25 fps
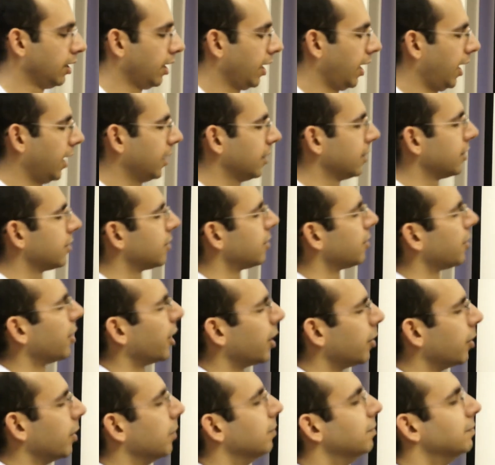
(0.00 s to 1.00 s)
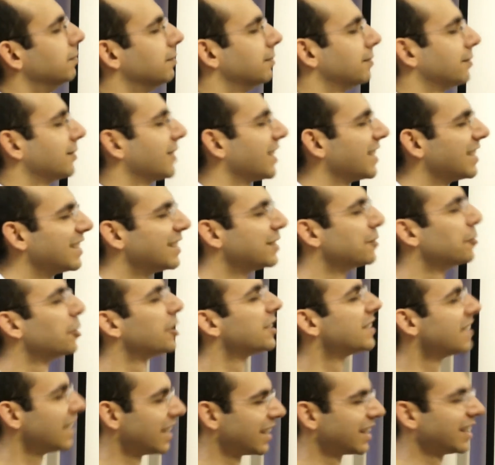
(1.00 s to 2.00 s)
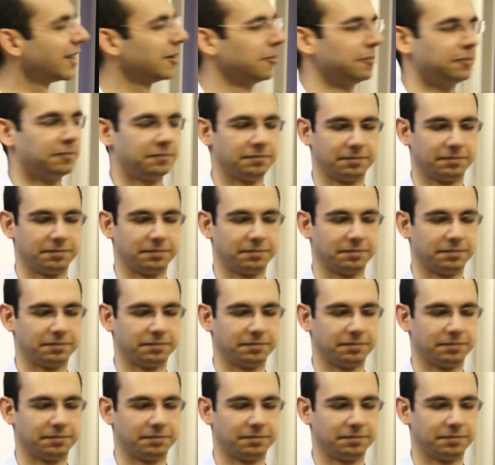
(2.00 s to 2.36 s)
handed it to the guy, and went, "We'll take it."